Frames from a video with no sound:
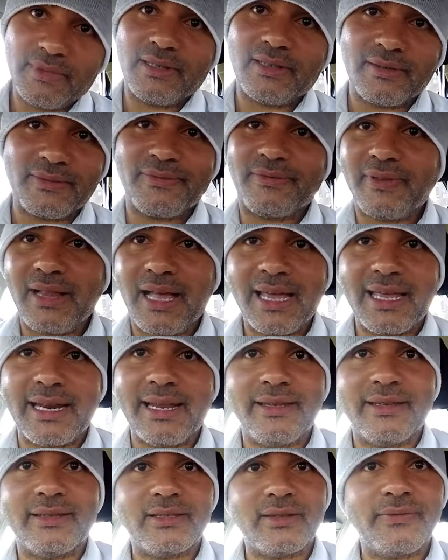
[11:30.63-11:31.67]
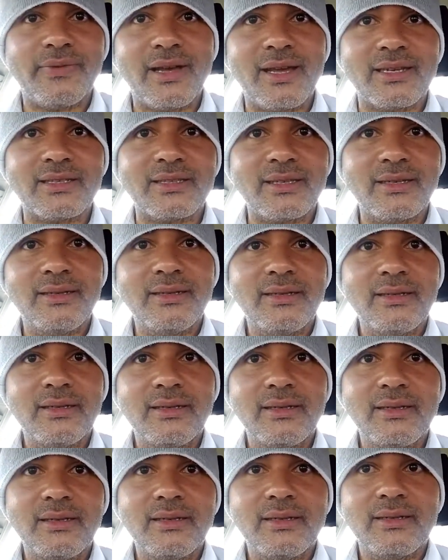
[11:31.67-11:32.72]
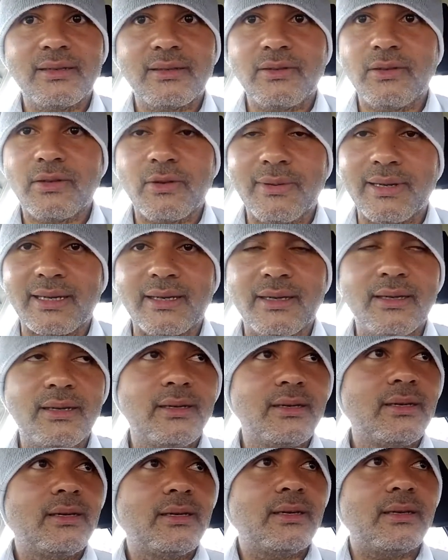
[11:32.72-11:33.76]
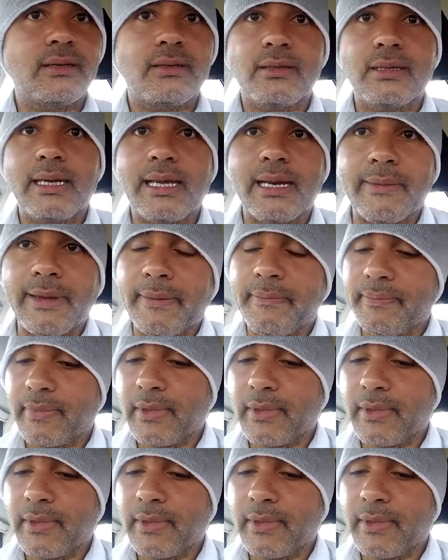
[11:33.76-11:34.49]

flying in so fast, too quick. Anyway,